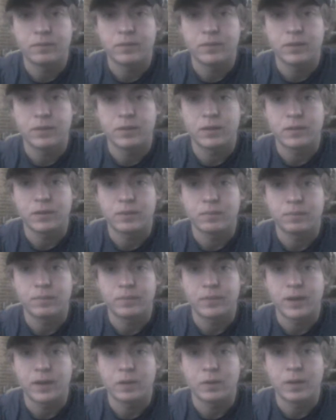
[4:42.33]
I
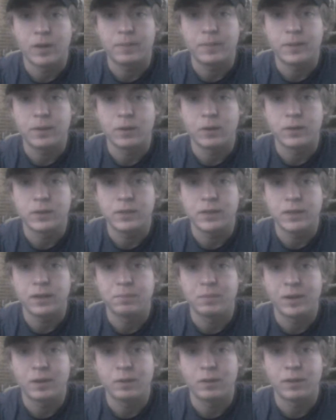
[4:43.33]
don't know how many yards he had,
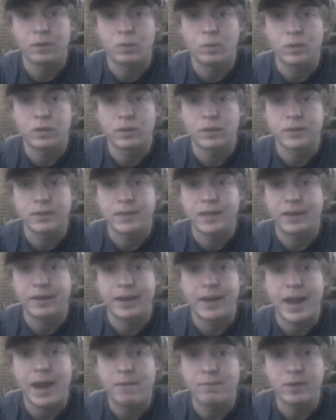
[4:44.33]
but I know he had one touchdown.
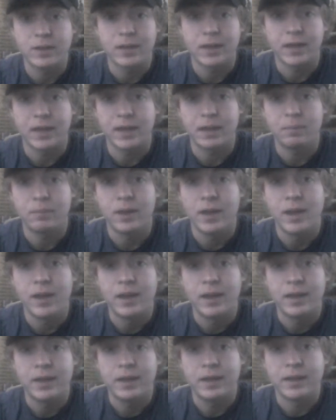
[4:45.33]
And every time
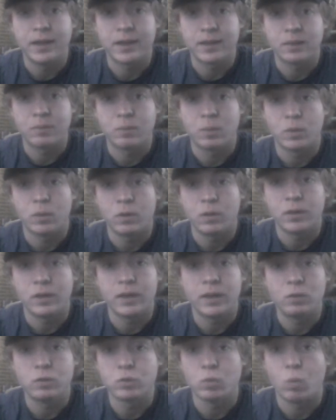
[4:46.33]
he got the ball,
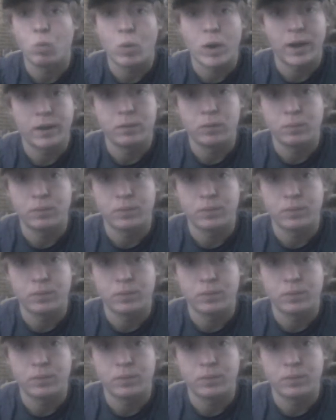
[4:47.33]
he was wide open.